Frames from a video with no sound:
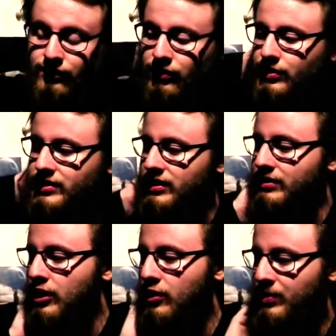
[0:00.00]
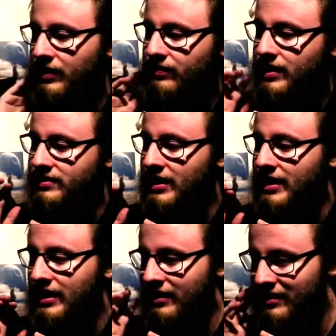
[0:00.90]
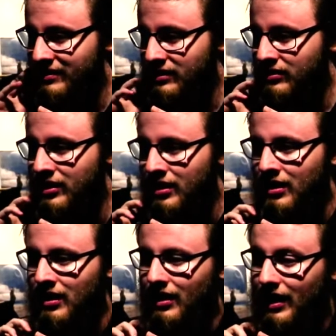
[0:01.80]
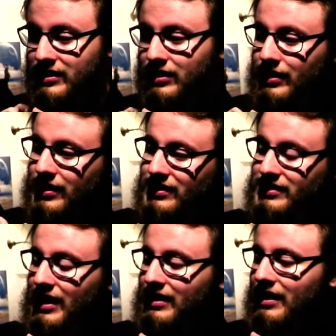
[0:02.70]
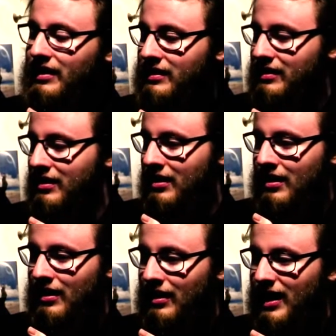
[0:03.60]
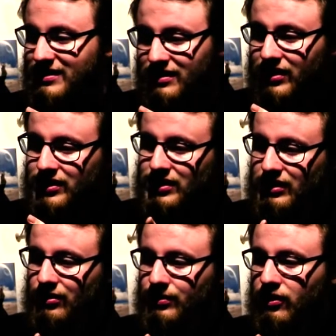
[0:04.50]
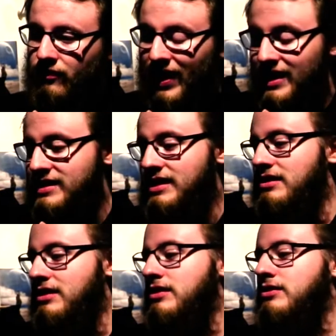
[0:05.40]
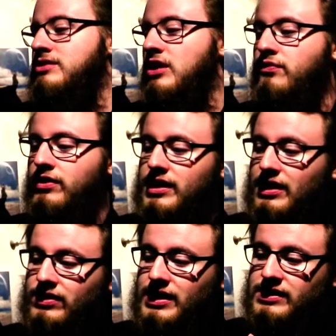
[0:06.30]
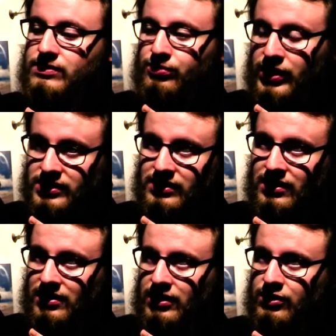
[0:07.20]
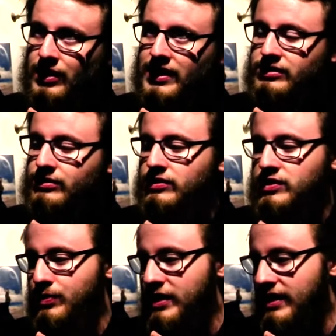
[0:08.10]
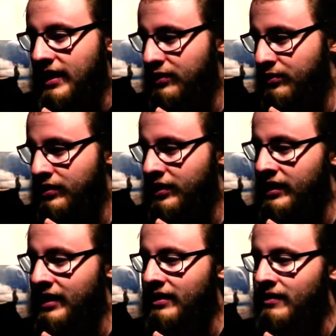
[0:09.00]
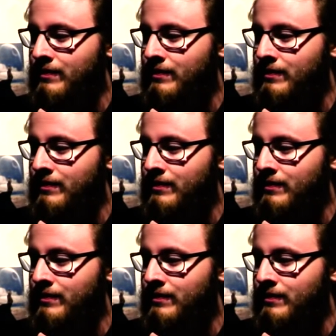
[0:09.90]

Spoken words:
forward to and hoping for the entire year, Kai, so I totally understand that, and it's nice, you know, we've got vaccine news, hopefully going to have a decent president in the US who can speak eloquently.